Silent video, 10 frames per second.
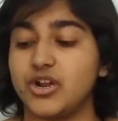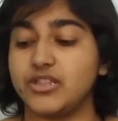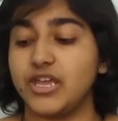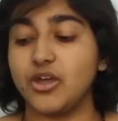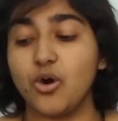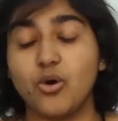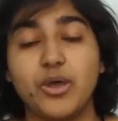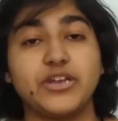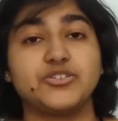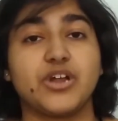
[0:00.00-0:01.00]
They go
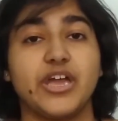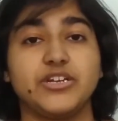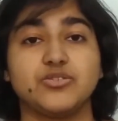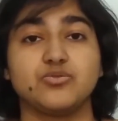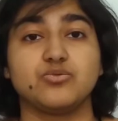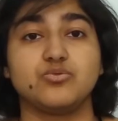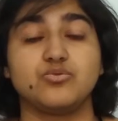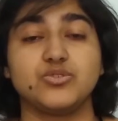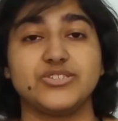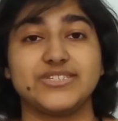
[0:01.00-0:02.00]
and try to
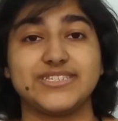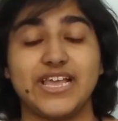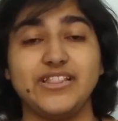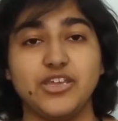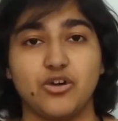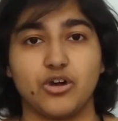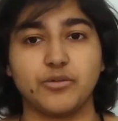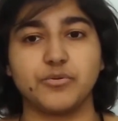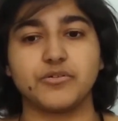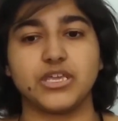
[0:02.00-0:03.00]
sell the
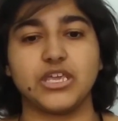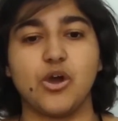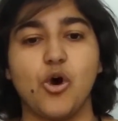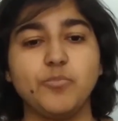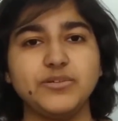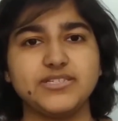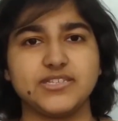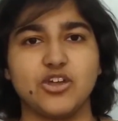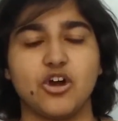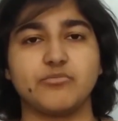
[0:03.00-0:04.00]
orb. He opens
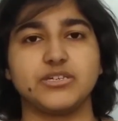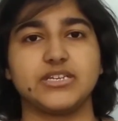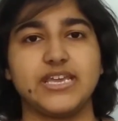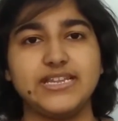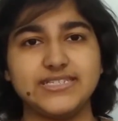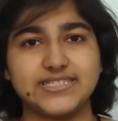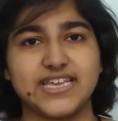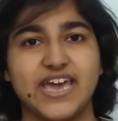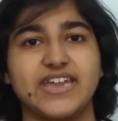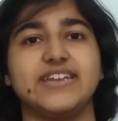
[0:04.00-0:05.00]
the orb, and
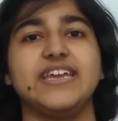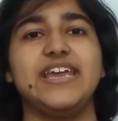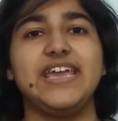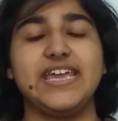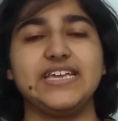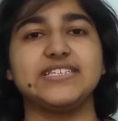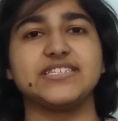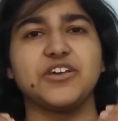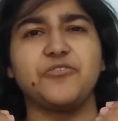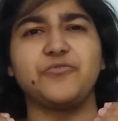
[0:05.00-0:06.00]
inside
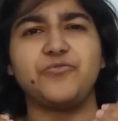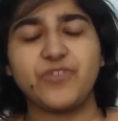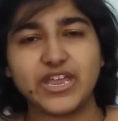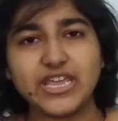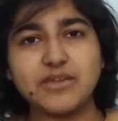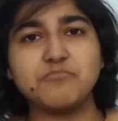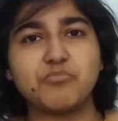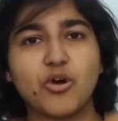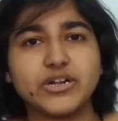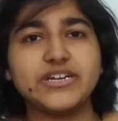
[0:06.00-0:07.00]
is a very
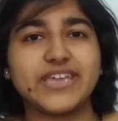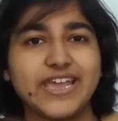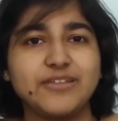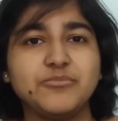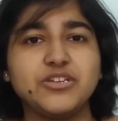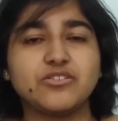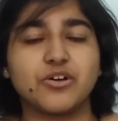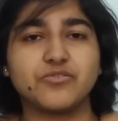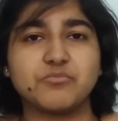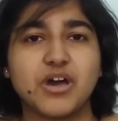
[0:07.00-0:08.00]
important element
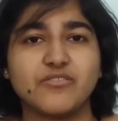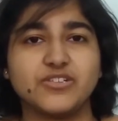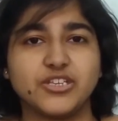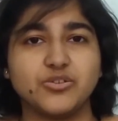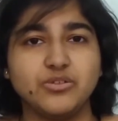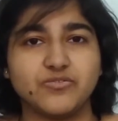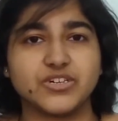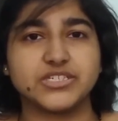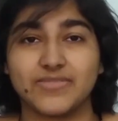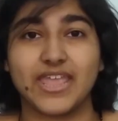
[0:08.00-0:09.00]
of the Marvel
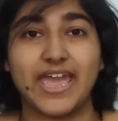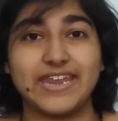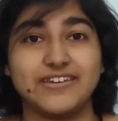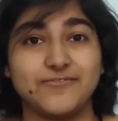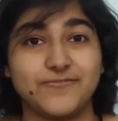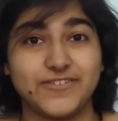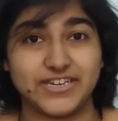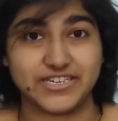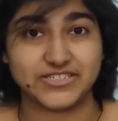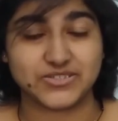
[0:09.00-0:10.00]
Universe, an
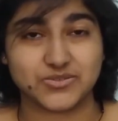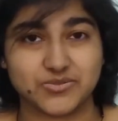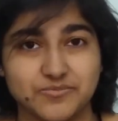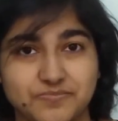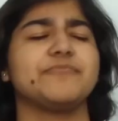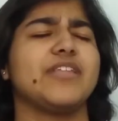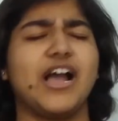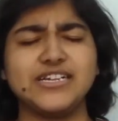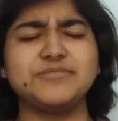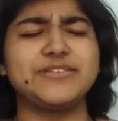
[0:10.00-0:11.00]
Infinity Stone.
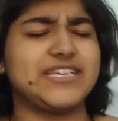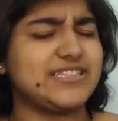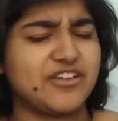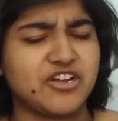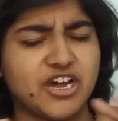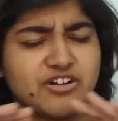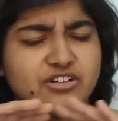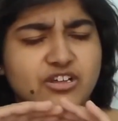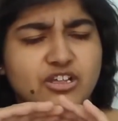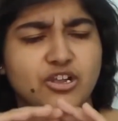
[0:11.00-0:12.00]
Ultimately, there
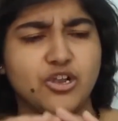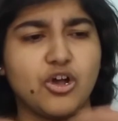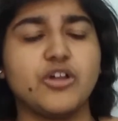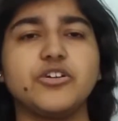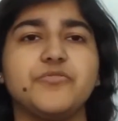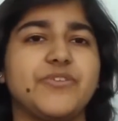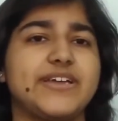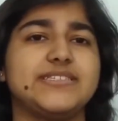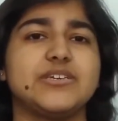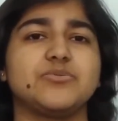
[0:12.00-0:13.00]
are a lot of
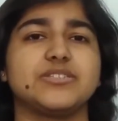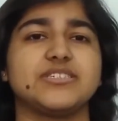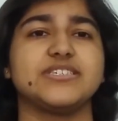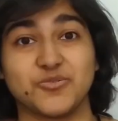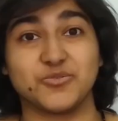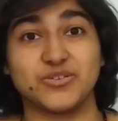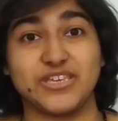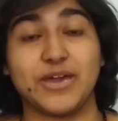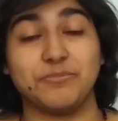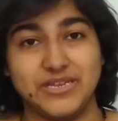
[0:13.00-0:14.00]
fight sequences.
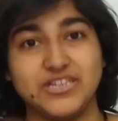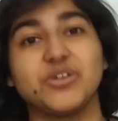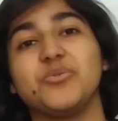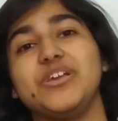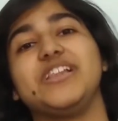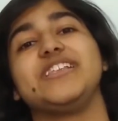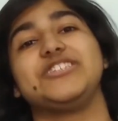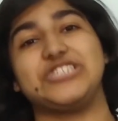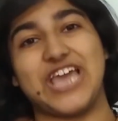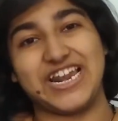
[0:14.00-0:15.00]
Yeah, Peter Quill
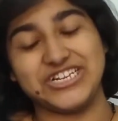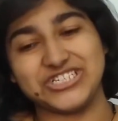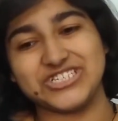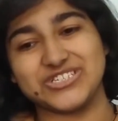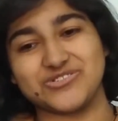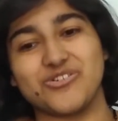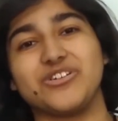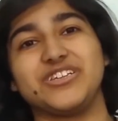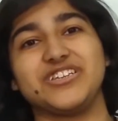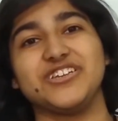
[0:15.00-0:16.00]
challenges
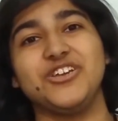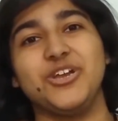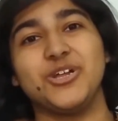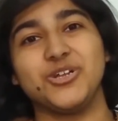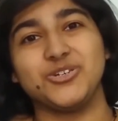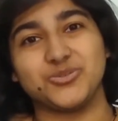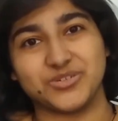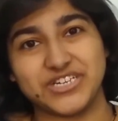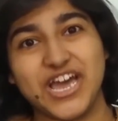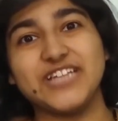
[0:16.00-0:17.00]
Ronan
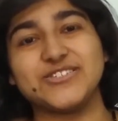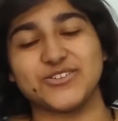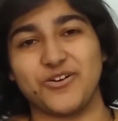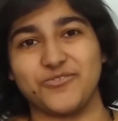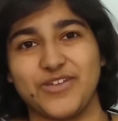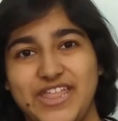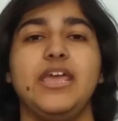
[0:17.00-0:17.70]
to a dance-off.